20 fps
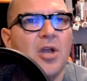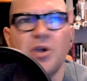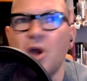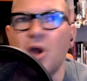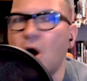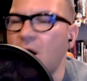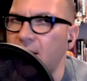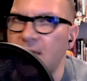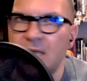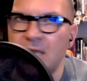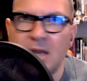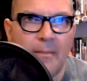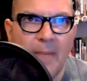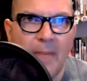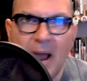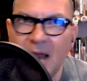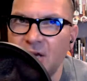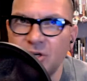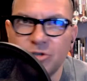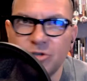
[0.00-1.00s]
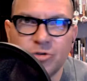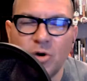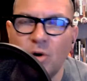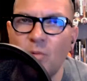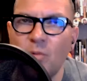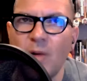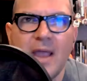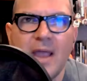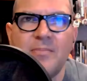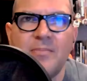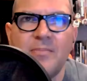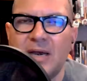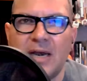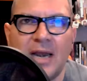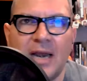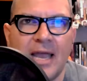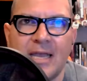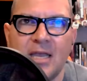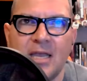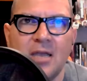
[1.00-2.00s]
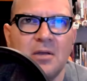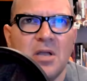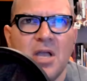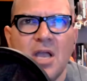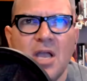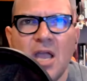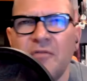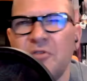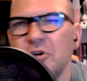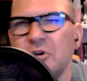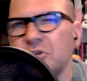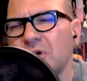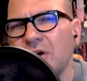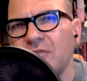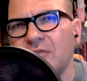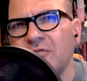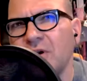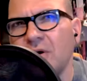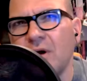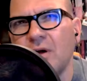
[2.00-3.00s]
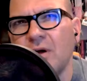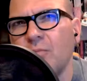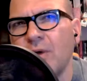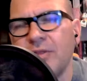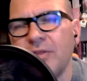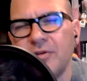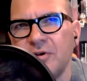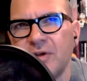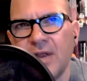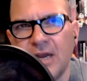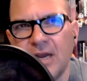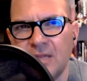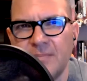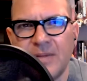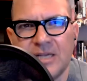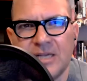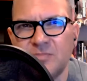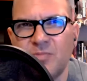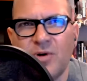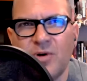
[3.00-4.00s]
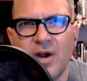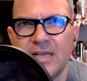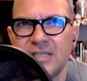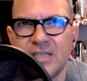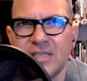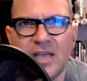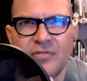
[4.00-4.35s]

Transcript: Not right. in a mind control way, but like if you're trying to figure out whether you're getting the best price,